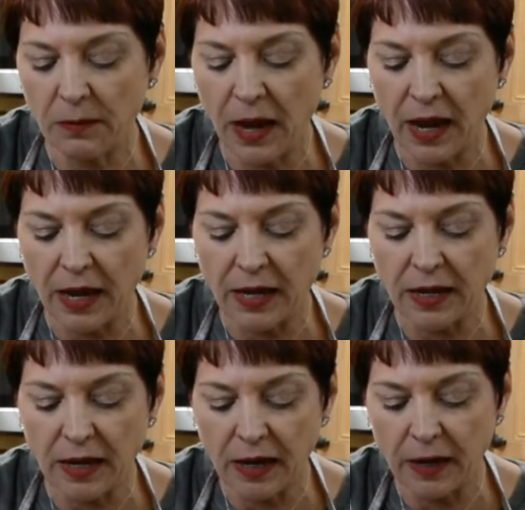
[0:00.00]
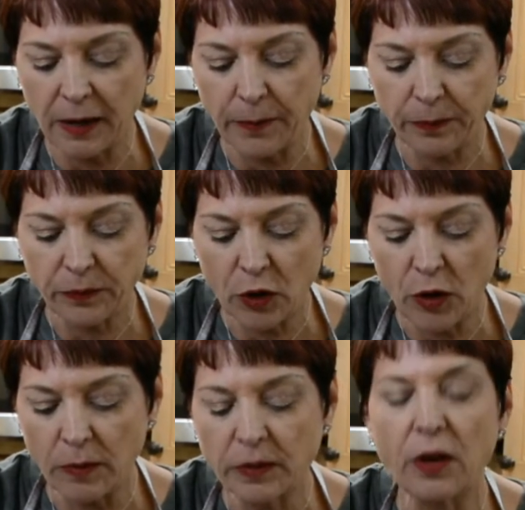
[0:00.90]
my,
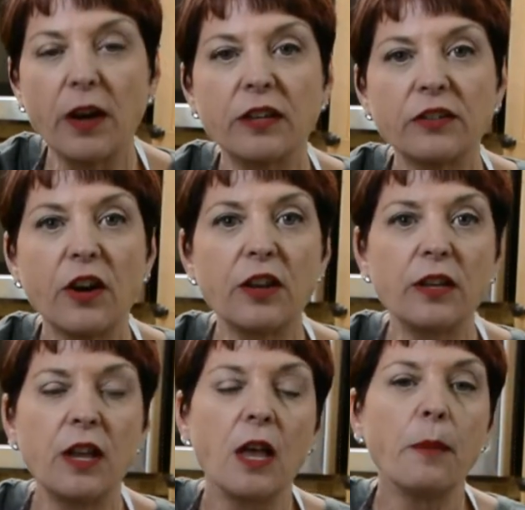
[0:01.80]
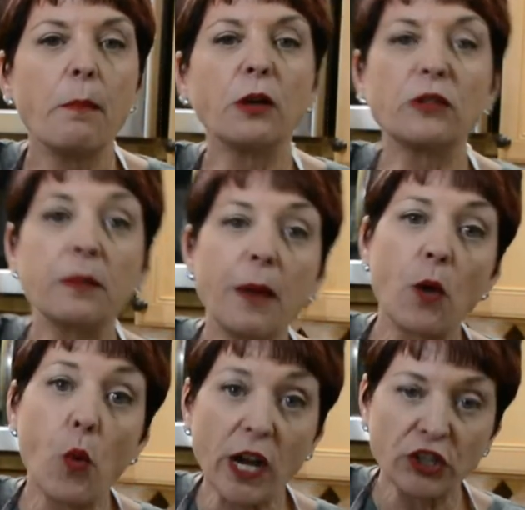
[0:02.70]
I started melting
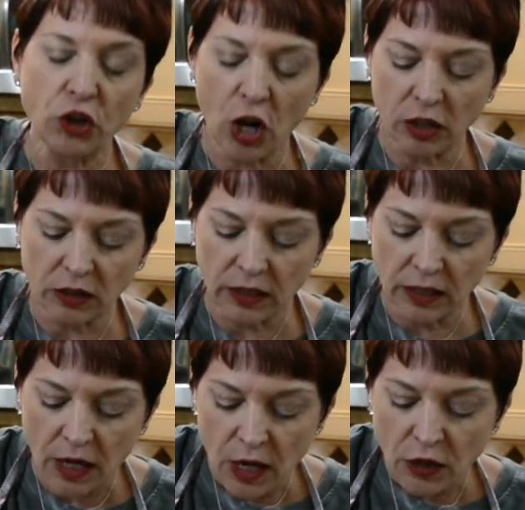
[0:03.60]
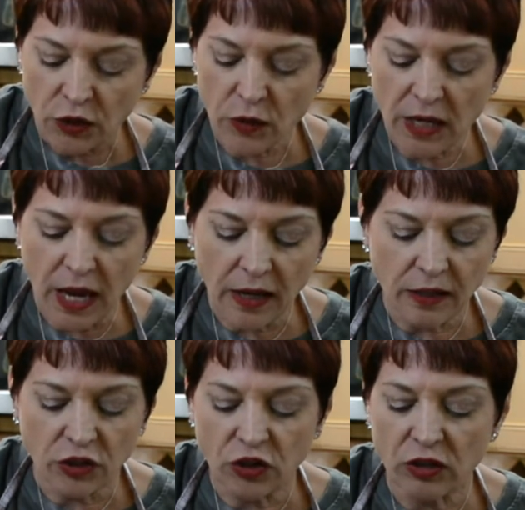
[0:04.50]
my white chocolate. So again,
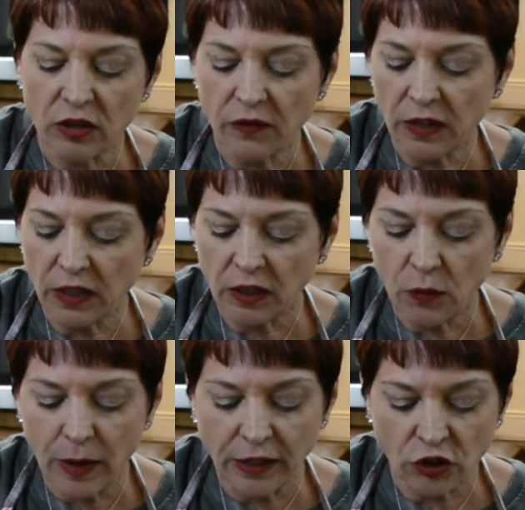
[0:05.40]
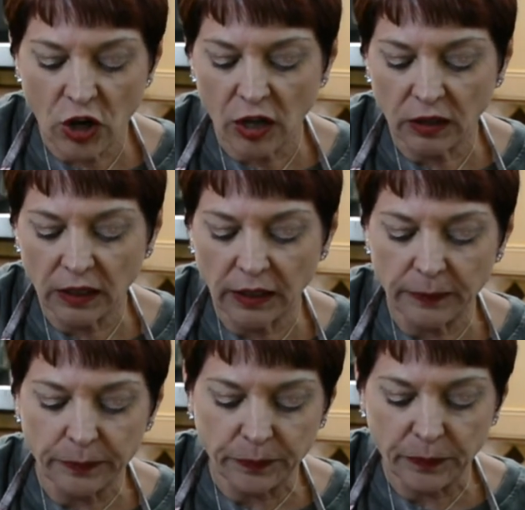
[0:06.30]
it's just a vanilla white
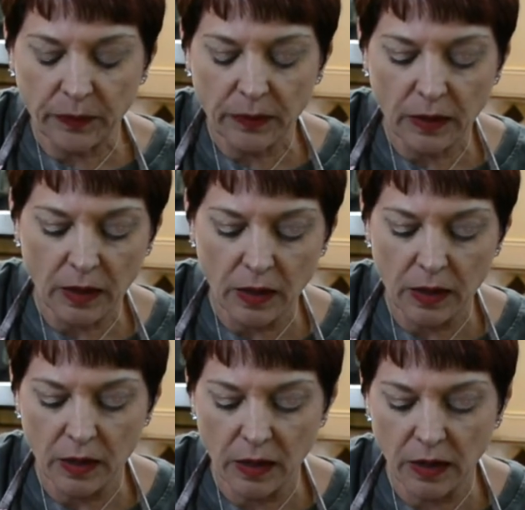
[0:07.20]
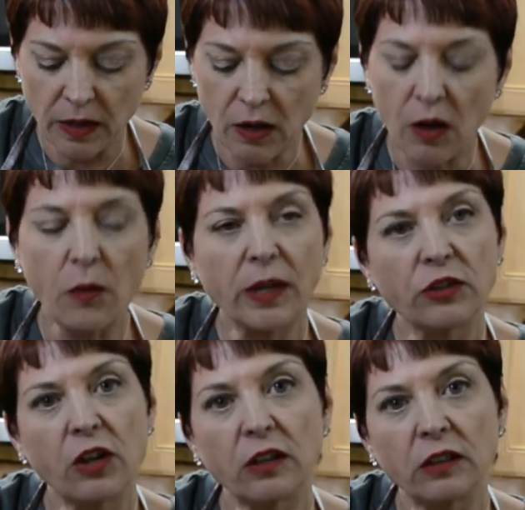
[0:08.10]
chocolate. I think all white
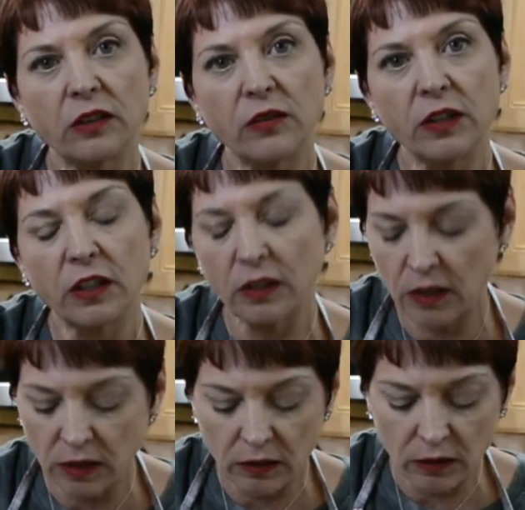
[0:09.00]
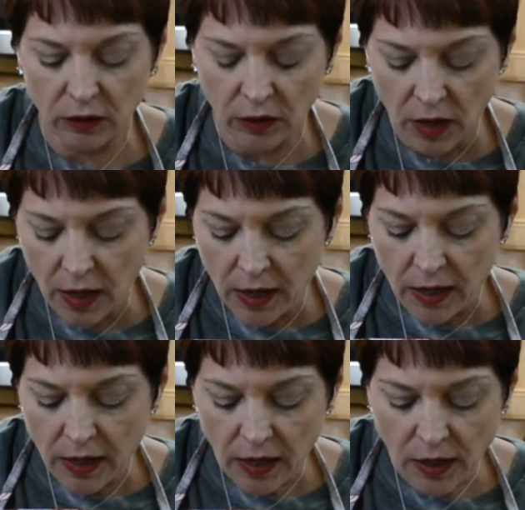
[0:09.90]
chocolate is vanilla, I don't know.
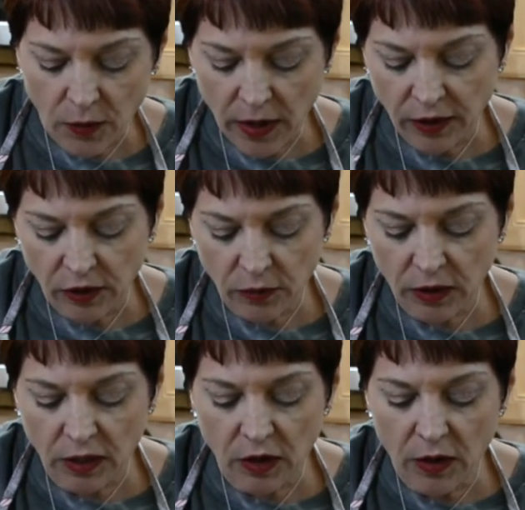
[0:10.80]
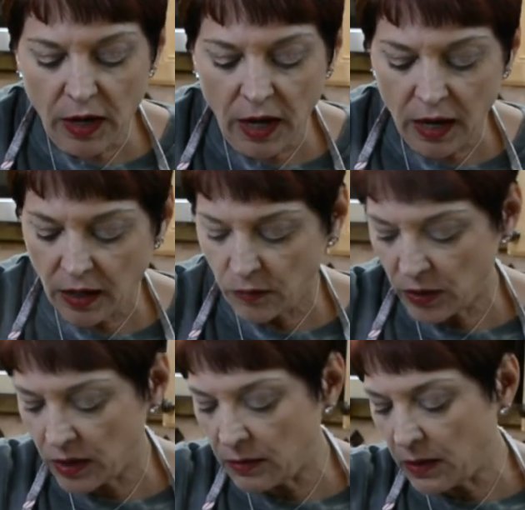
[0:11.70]
Anyway, so we're gonna go ahead and
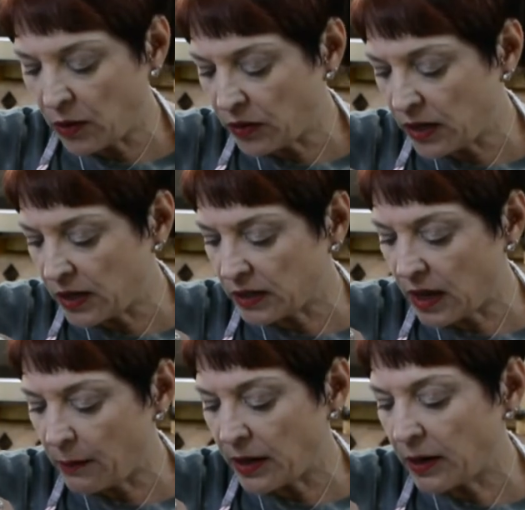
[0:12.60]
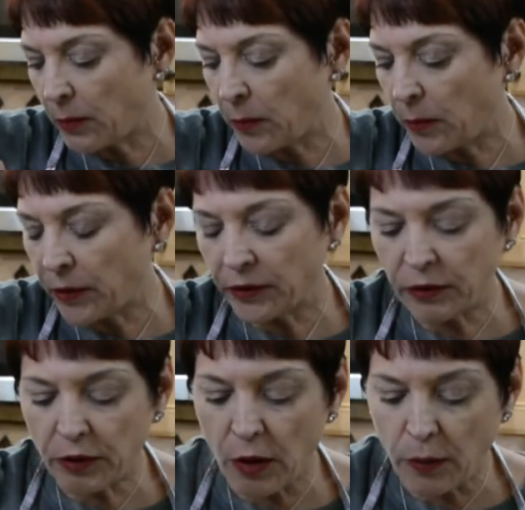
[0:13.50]
we're gonna melt this. Got my double
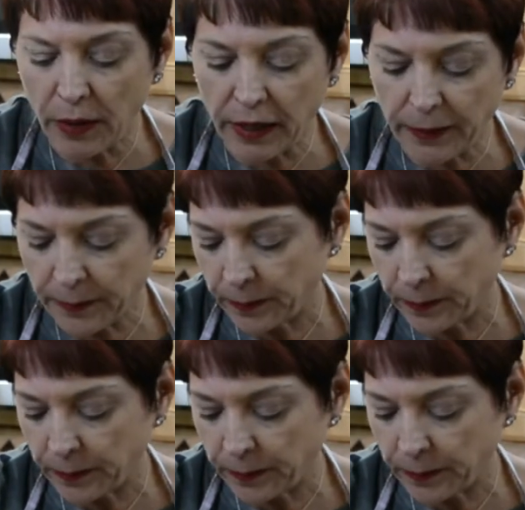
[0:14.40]
boiler going.